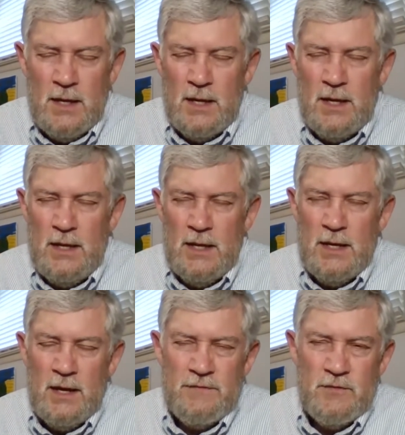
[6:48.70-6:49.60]
And
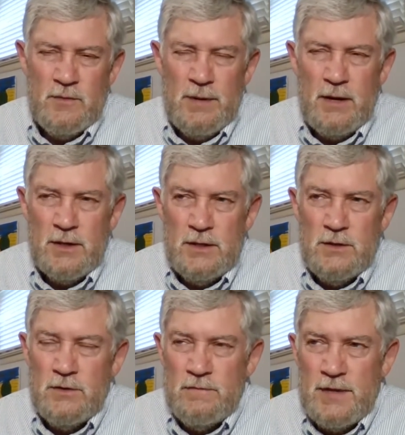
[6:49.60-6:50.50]
then after about a
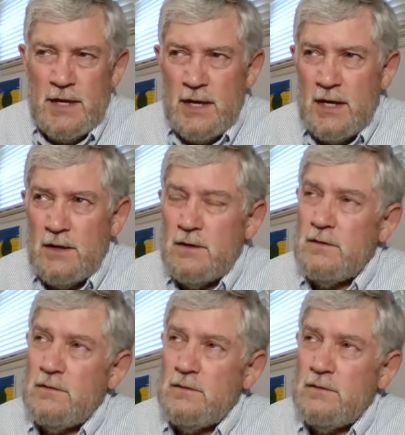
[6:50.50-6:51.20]
year of that,